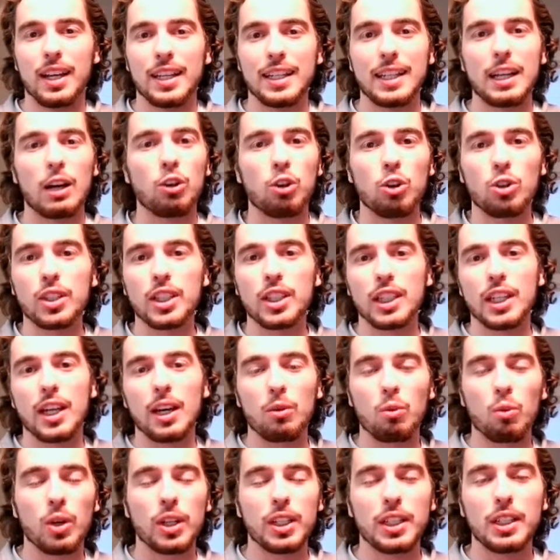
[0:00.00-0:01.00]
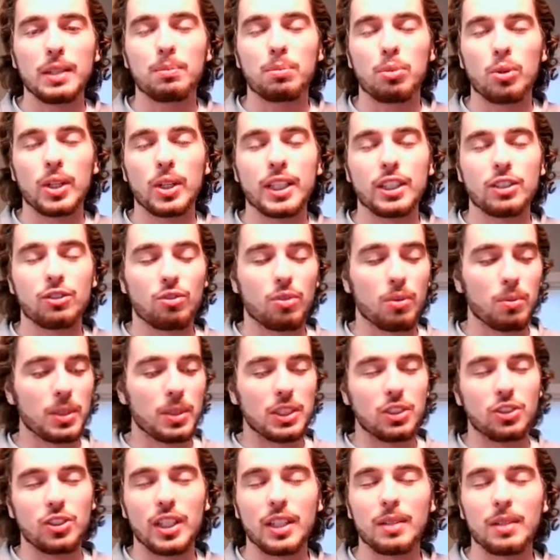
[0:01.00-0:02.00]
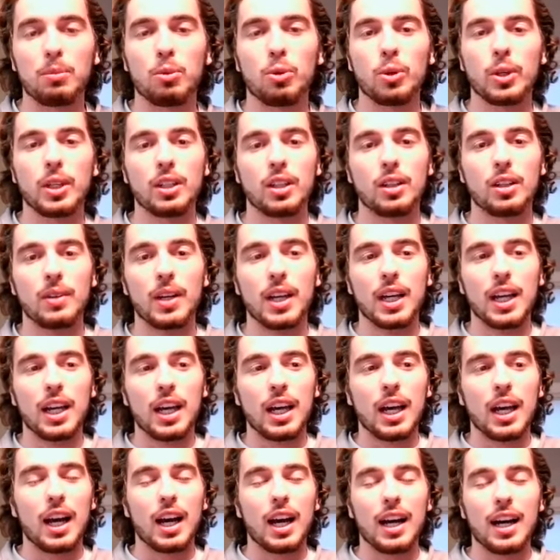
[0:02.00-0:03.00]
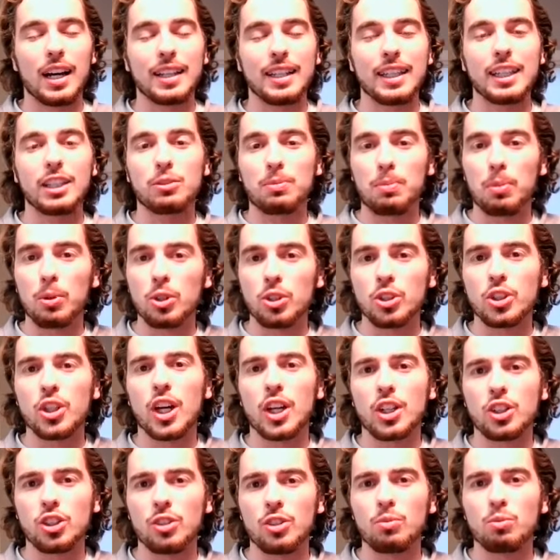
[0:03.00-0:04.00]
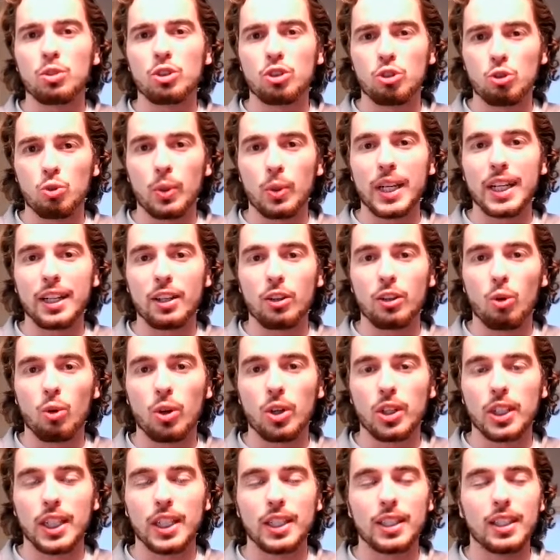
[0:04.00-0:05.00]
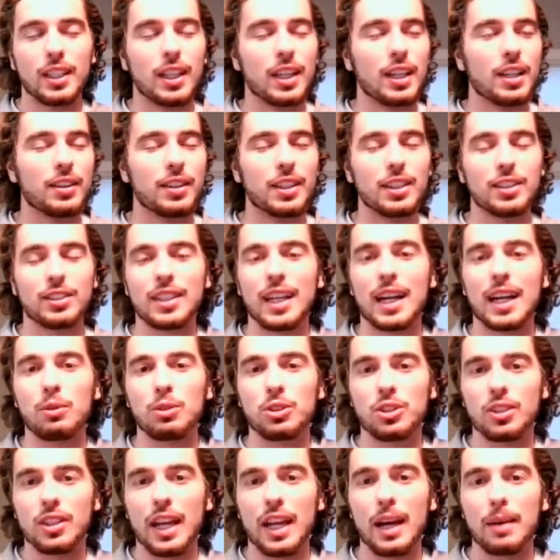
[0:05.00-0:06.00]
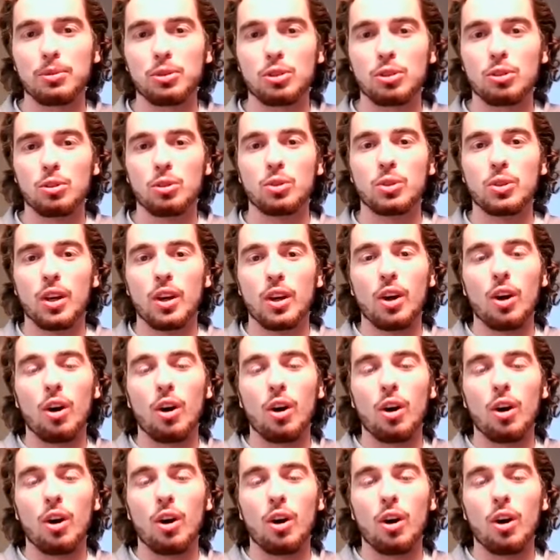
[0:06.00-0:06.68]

Now, looking at what he brings from a standpoint of uh, his production was great at Oregon. This guy was an absolute